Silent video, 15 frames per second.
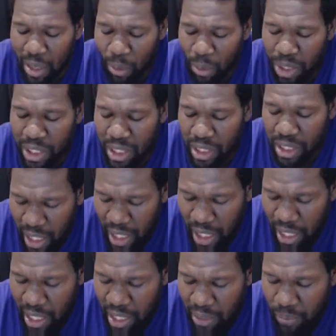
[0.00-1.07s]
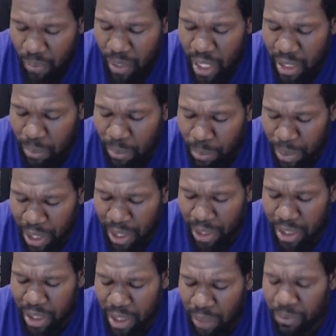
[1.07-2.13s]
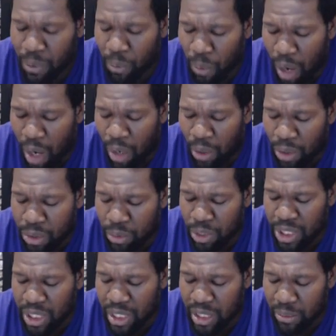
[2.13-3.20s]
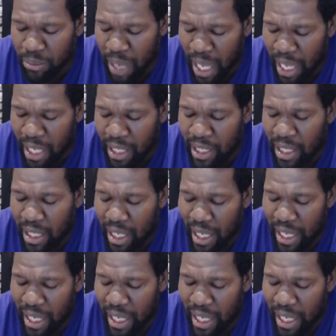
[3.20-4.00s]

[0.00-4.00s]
which he did, and the building of the walls which he made,